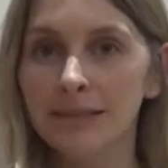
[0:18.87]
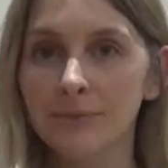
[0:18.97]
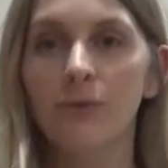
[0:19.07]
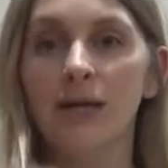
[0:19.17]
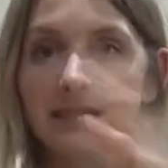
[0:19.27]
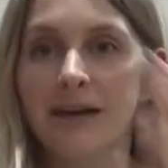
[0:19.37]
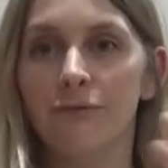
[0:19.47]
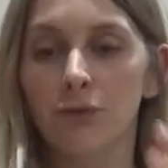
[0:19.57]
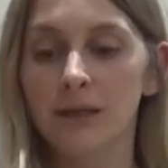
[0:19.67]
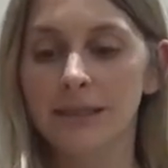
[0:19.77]
once
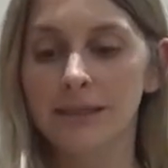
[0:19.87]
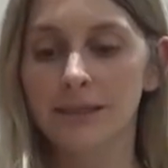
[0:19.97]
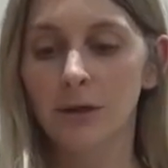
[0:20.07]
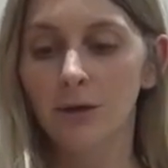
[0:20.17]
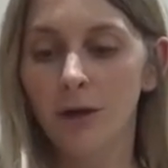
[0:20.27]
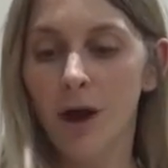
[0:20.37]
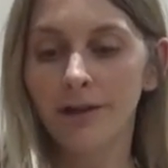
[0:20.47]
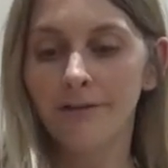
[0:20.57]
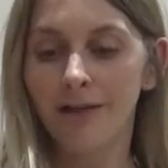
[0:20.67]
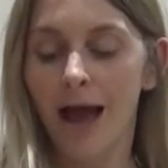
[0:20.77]
I've roasted this whole
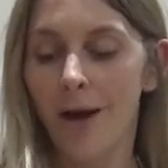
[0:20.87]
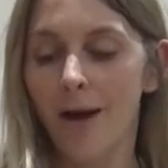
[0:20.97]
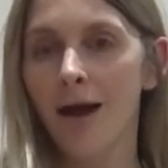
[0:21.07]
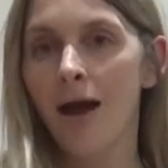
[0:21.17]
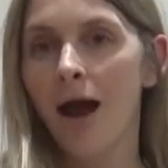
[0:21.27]
cauliflower,